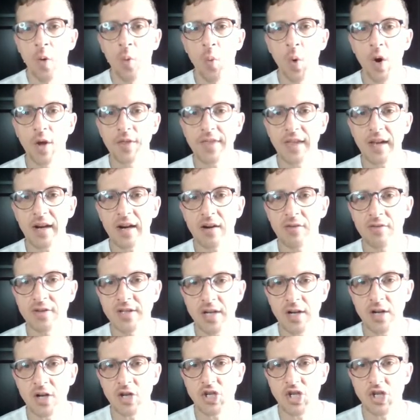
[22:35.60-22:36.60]
What they're
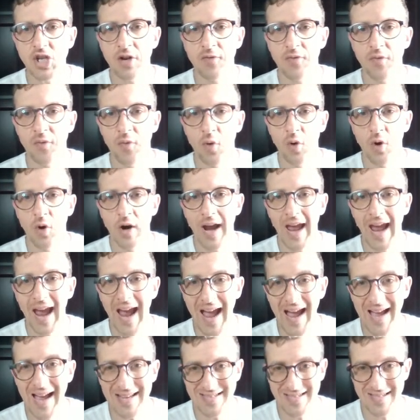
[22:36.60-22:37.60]
searching for
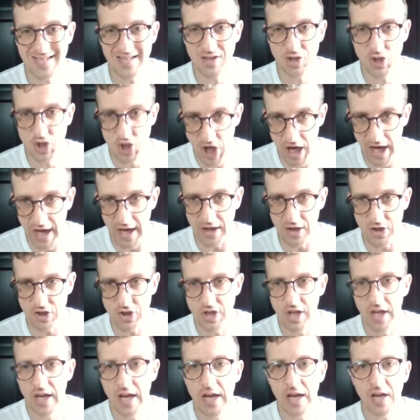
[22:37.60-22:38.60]
has
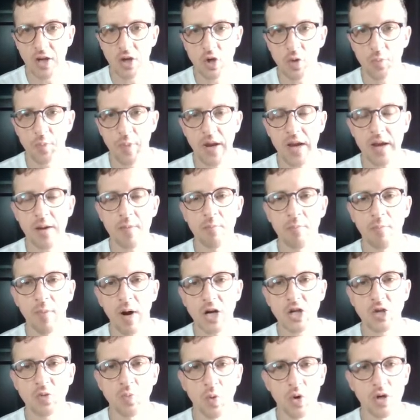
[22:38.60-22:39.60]
changed to be
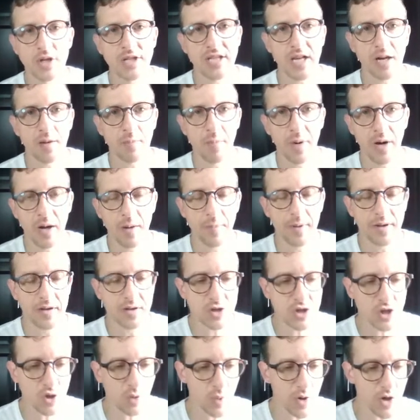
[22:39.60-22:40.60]
much more
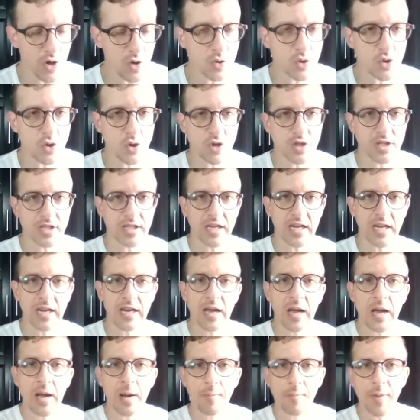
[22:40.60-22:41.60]
suburban. So we used to
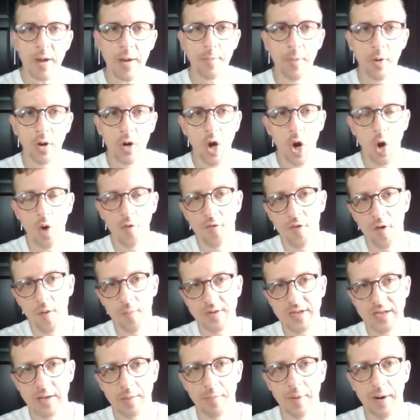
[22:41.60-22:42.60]
see people go
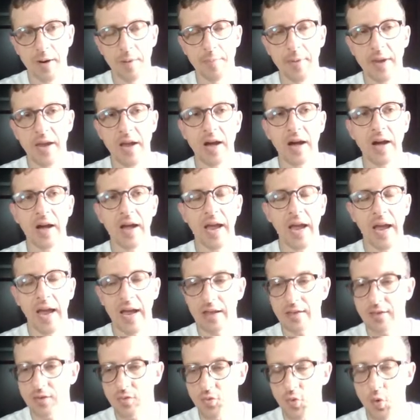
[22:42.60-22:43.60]
from suburbia
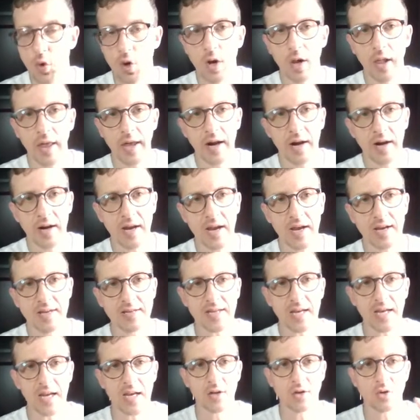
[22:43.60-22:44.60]
and rural
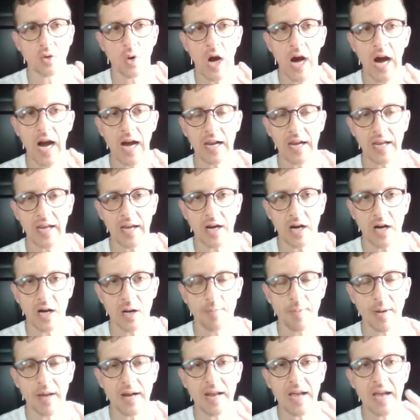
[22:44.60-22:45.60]
areas into highly
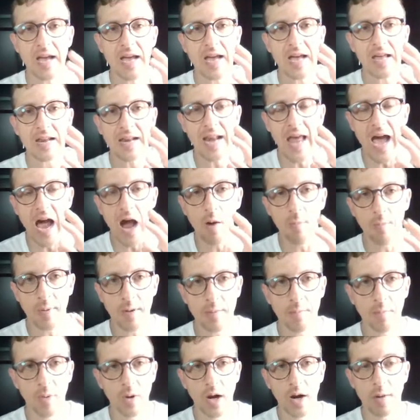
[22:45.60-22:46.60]
urban. Now
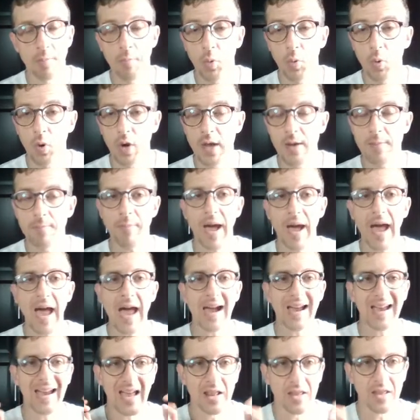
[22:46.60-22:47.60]
people are pulling
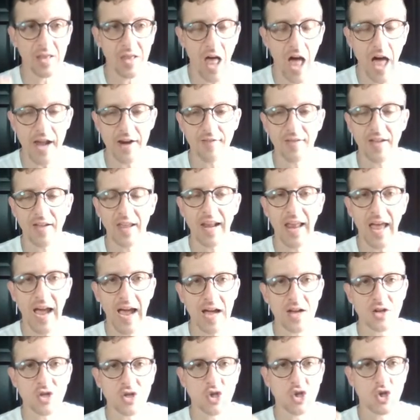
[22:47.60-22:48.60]
back, and a lot of it
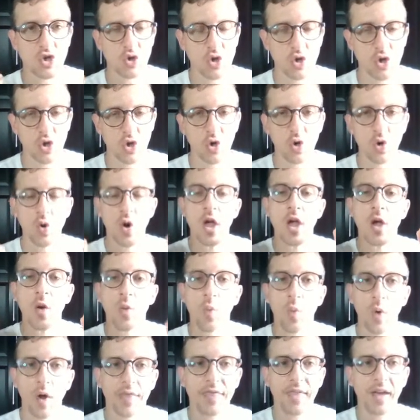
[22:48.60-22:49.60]
has to do
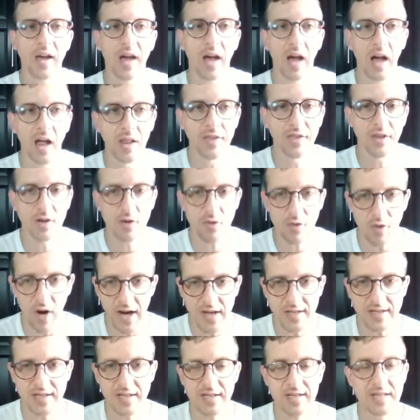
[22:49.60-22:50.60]
with the health
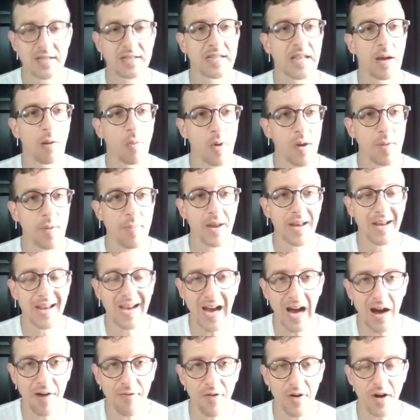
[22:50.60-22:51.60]
crisis that we've been
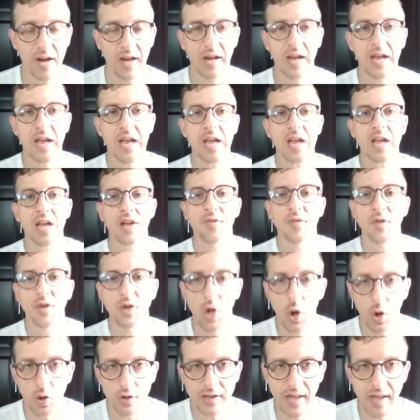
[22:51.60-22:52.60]
covering. If you
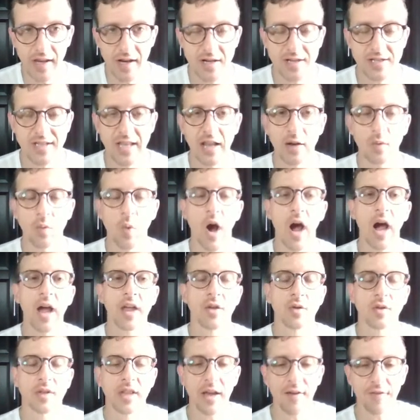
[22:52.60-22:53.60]
don't understand why,
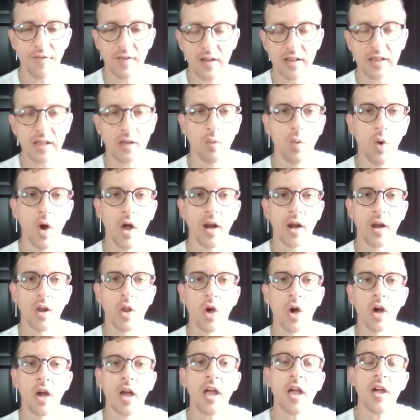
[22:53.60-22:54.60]
you definitely want to
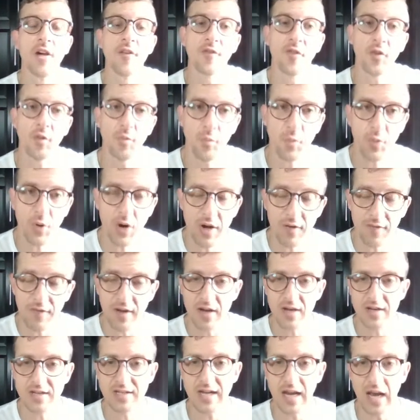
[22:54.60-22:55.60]
look for
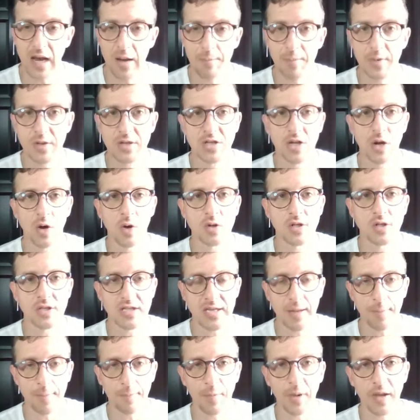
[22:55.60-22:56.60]
previous episodes.
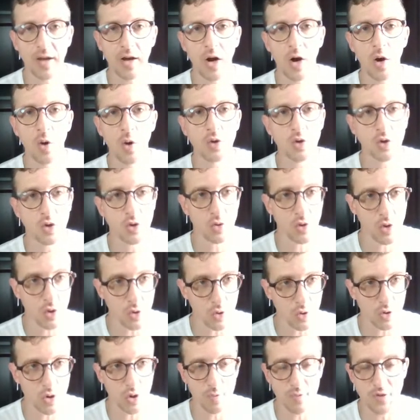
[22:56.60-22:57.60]
Simply go to
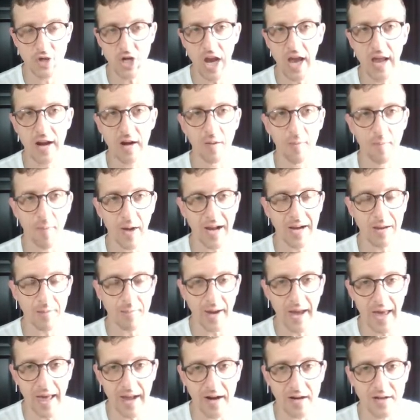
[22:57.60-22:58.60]
YouTube channel Money
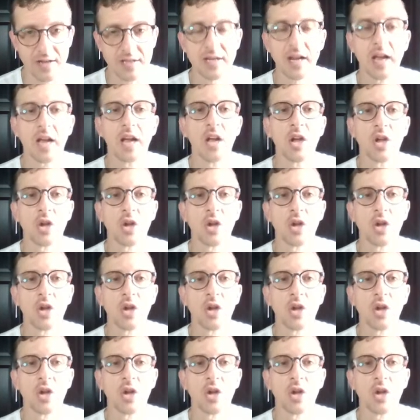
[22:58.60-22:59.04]
Matters.